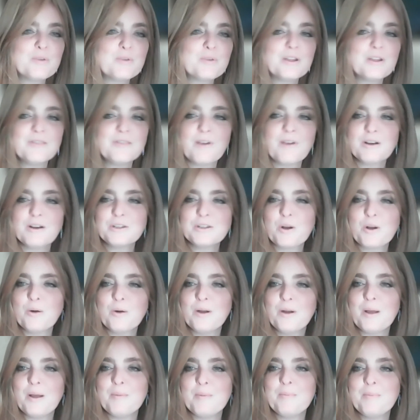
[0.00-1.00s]
with a Dvar
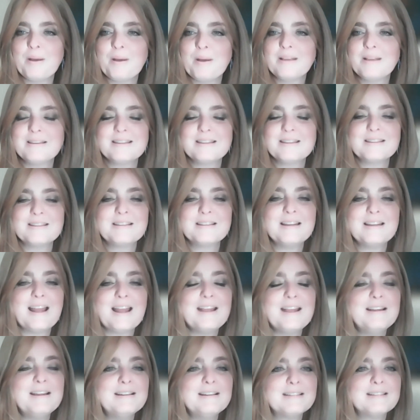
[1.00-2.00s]
Torah, but today
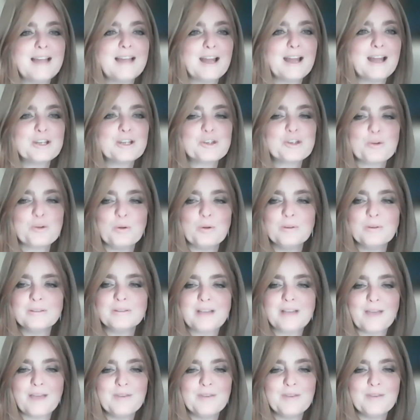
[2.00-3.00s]
he is at Shul,
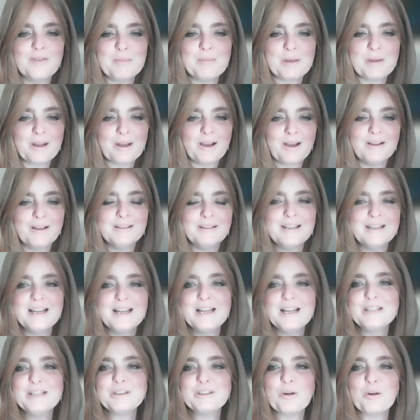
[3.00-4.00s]
davening Mincha,
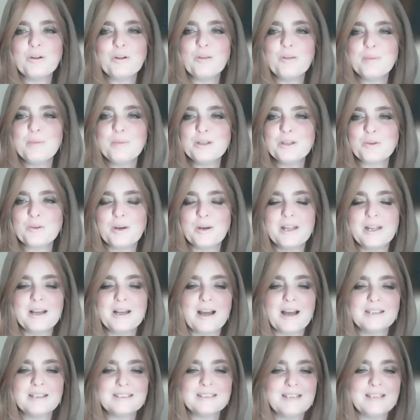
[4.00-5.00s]
so he'll be joining
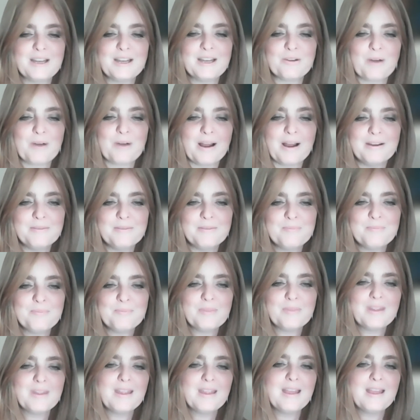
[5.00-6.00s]
us later on.
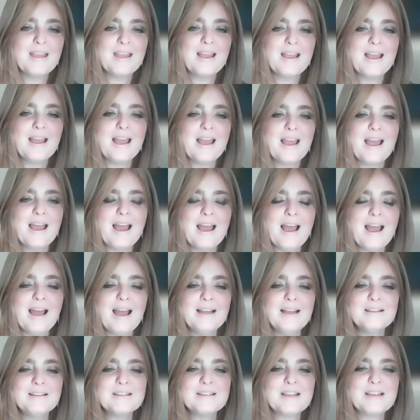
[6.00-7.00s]

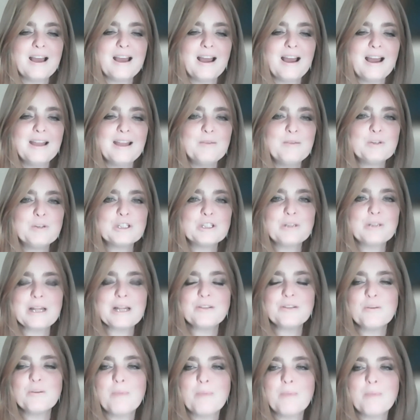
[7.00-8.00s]
And I would just like
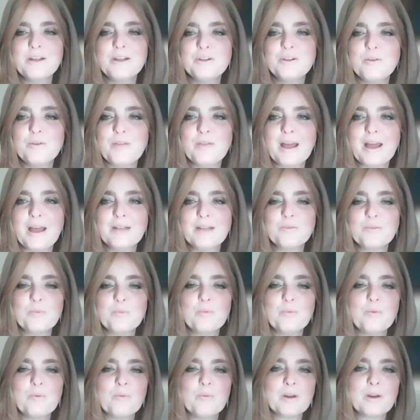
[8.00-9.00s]
to remind you that
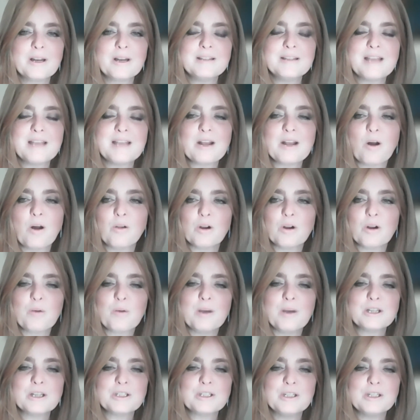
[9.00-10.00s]
we're going to take all our
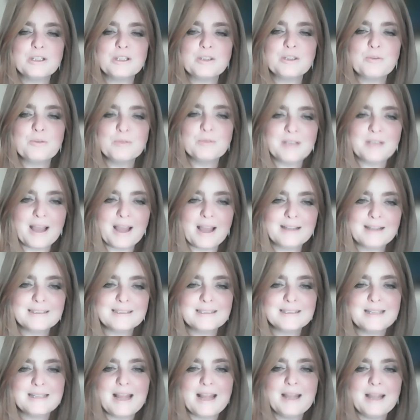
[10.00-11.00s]
questions through text
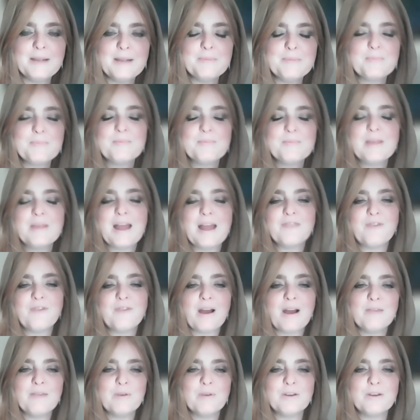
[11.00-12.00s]
today at
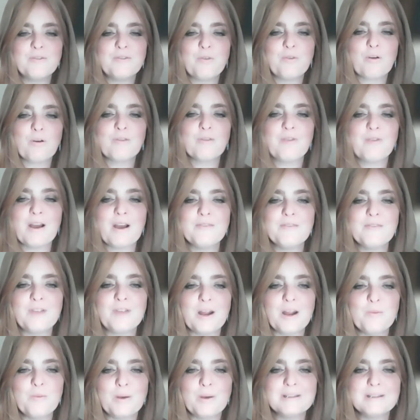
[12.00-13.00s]

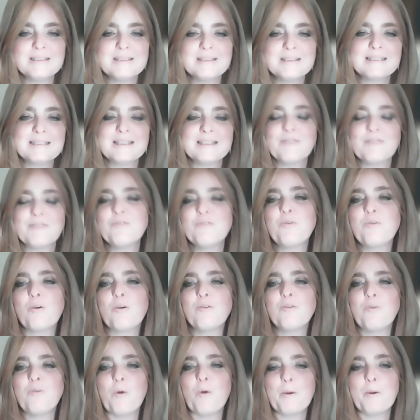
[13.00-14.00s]

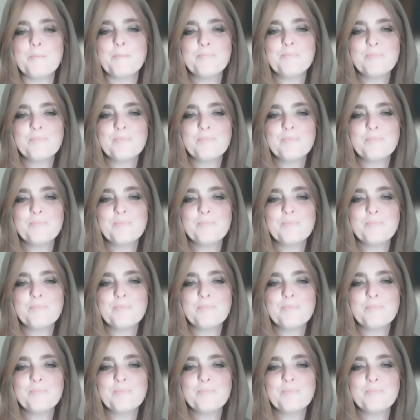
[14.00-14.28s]
514-591-6744.